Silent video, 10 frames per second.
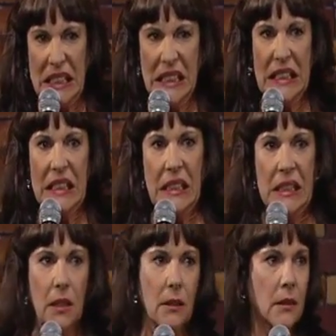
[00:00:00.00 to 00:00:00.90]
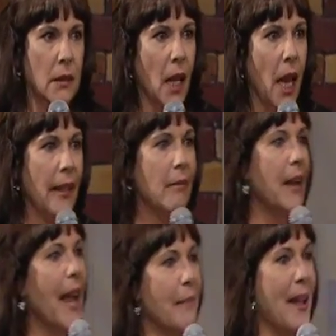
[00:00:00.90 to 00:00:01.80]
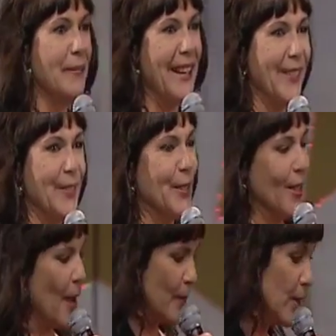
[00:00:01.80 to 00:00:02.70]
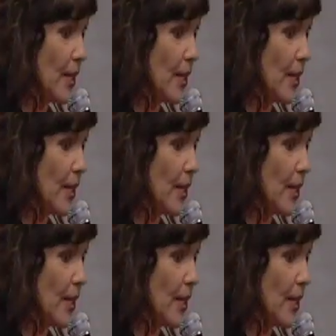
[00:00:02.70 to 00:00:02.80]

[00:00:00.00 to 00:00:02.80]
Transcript: And they ring up our place all the time because,